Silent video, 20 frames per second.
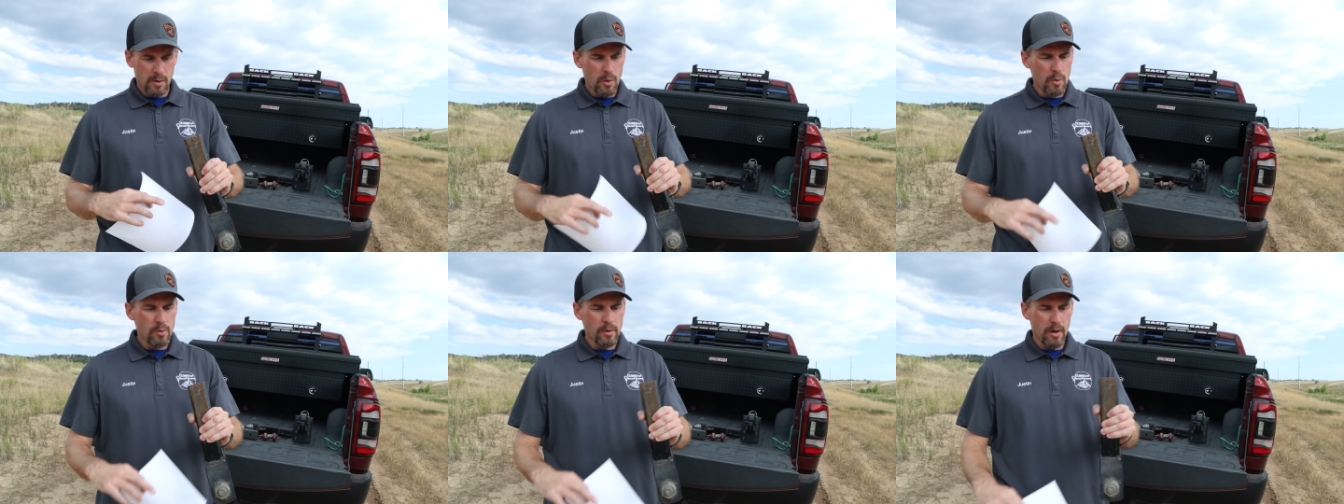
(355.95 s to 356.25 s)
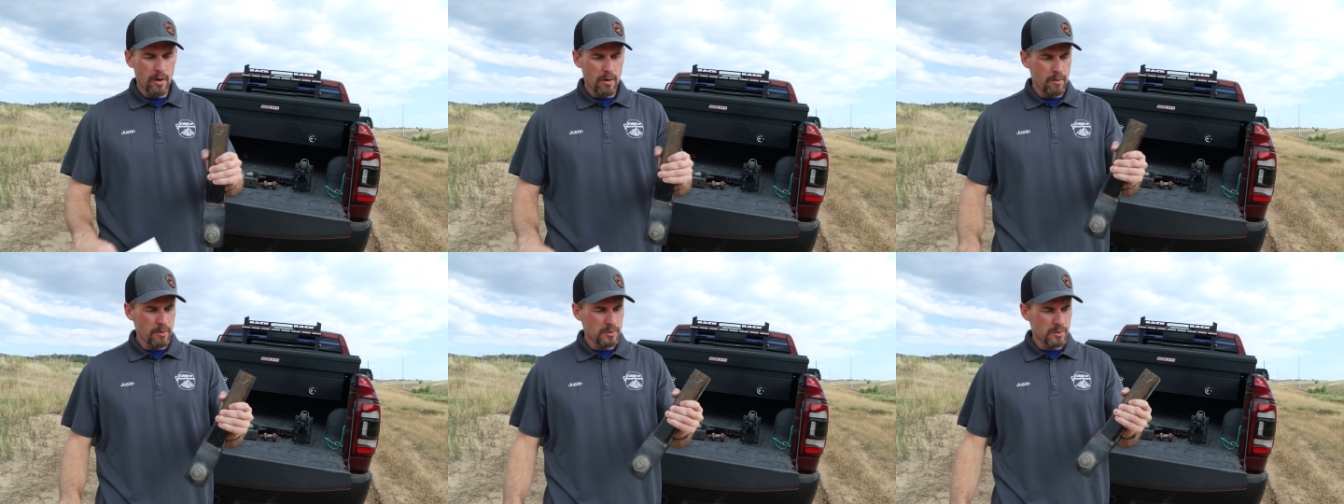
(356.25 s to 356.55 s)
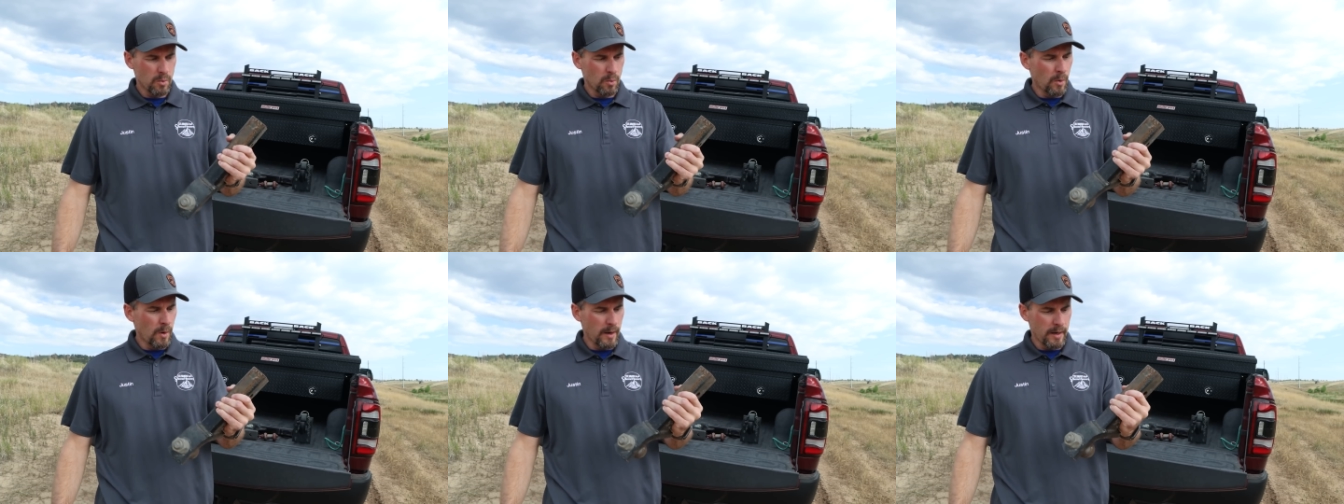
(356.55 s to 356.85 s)
who
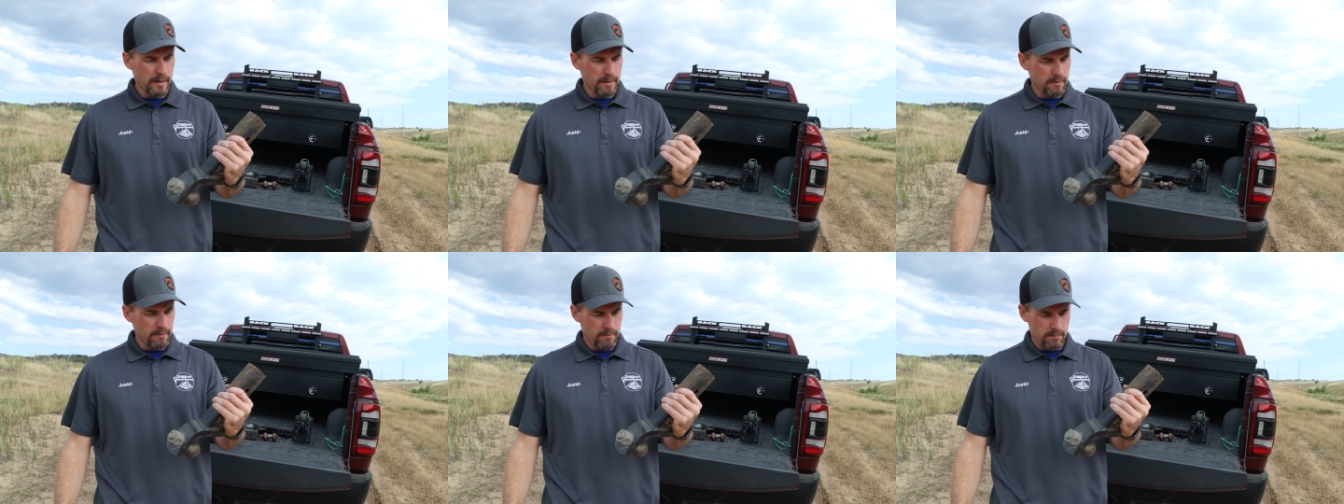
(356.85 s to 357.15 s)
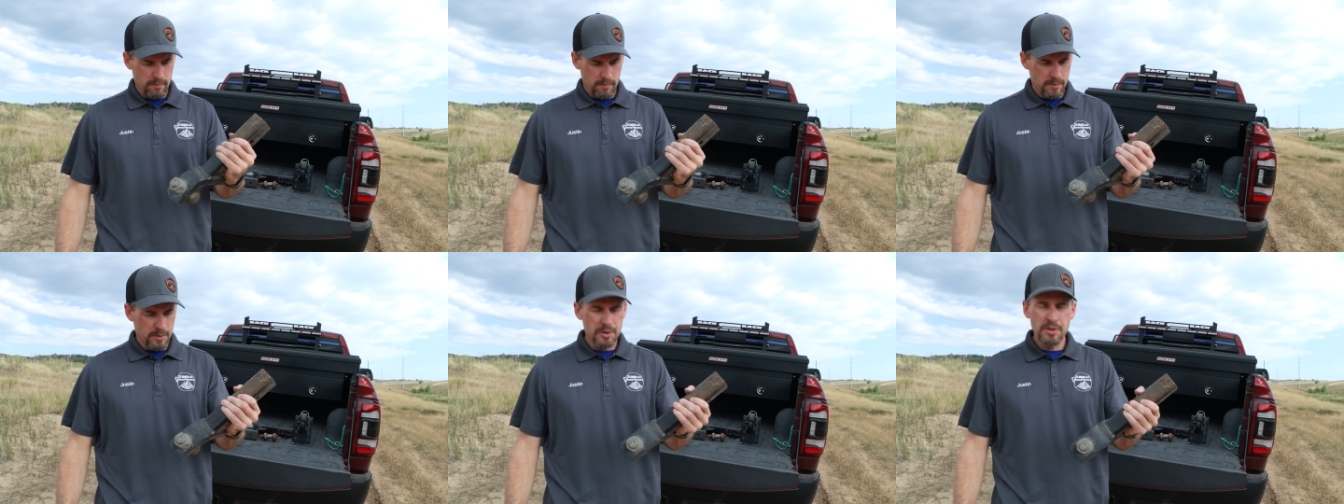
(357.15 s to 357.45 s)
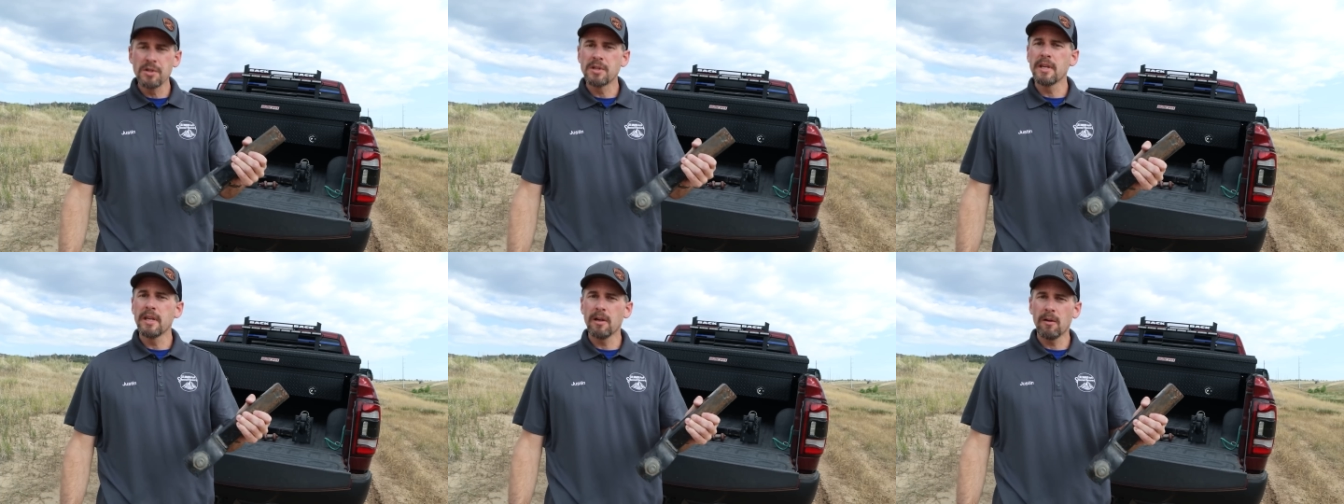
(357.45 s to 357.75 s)
knows what
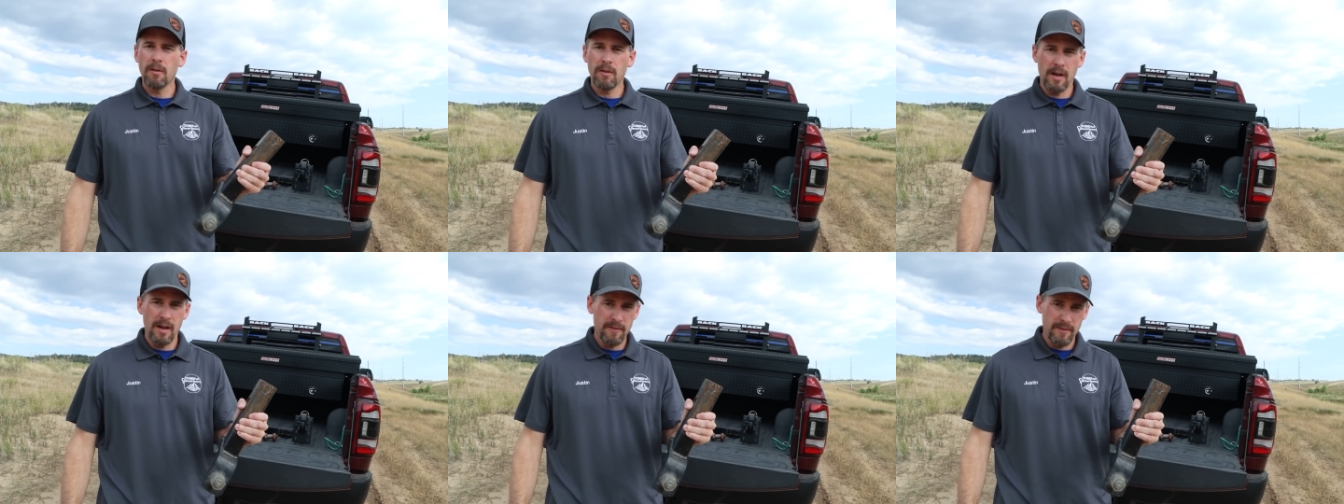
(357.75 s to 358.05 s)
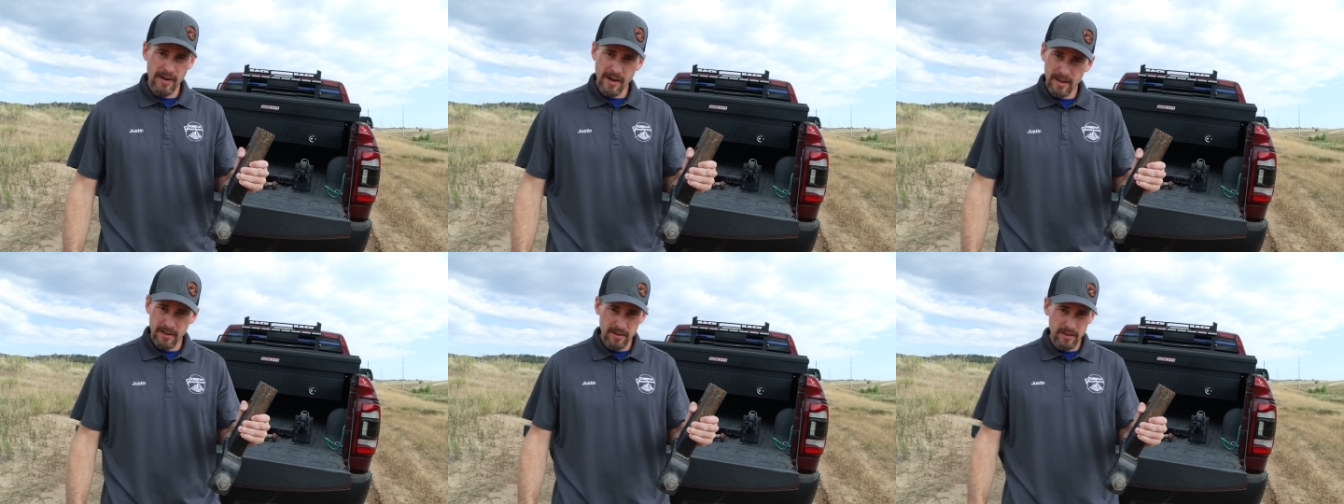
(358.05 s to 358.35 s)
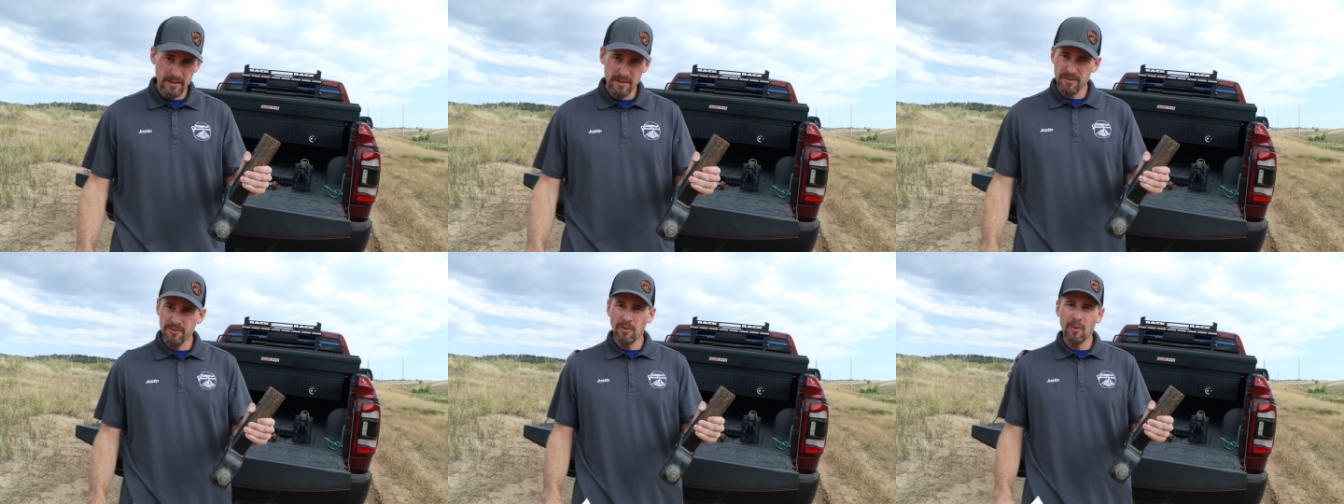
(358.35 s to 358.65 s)
steel. I've had
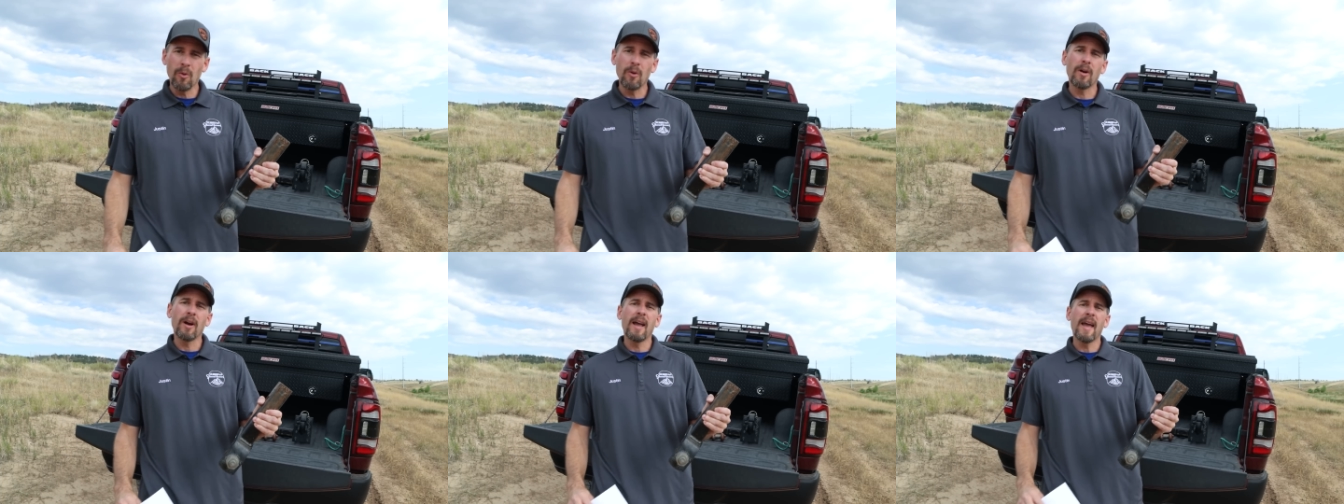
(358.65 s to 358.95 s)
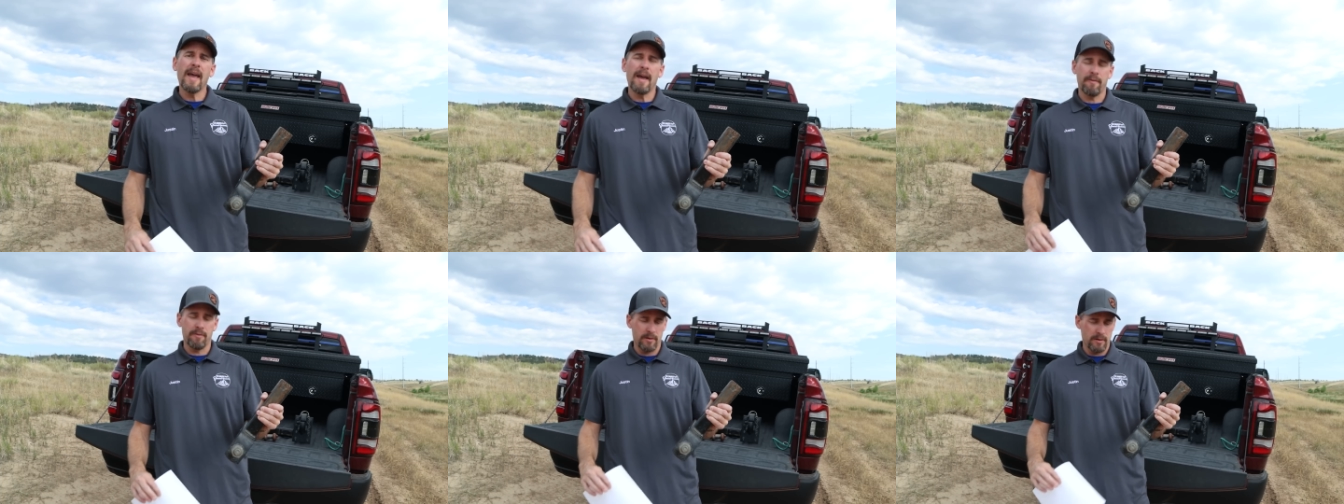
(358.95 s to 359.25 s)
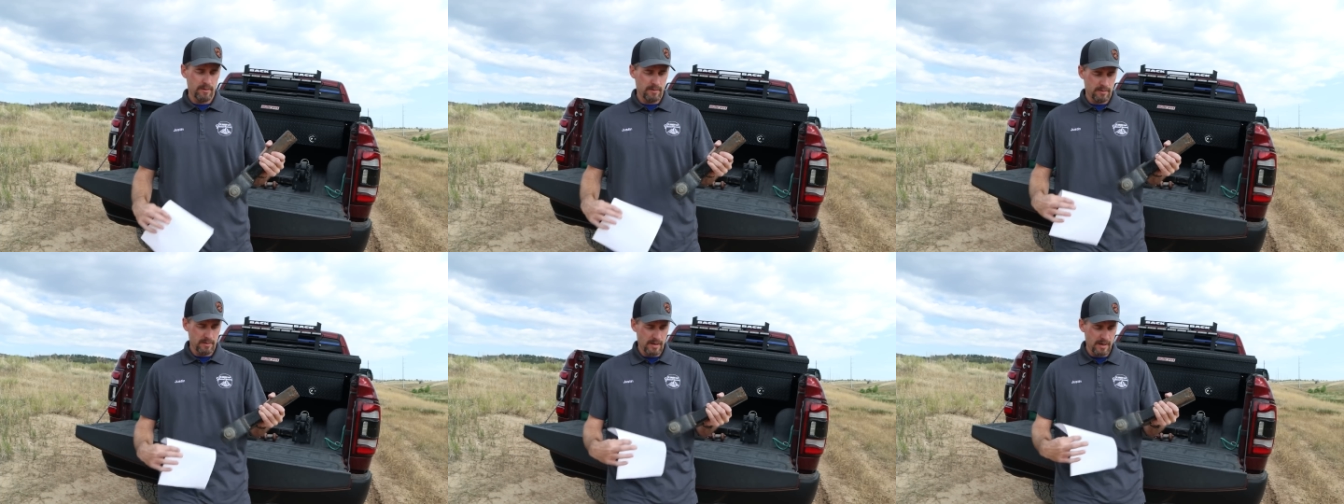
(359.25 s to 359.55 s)
this forever.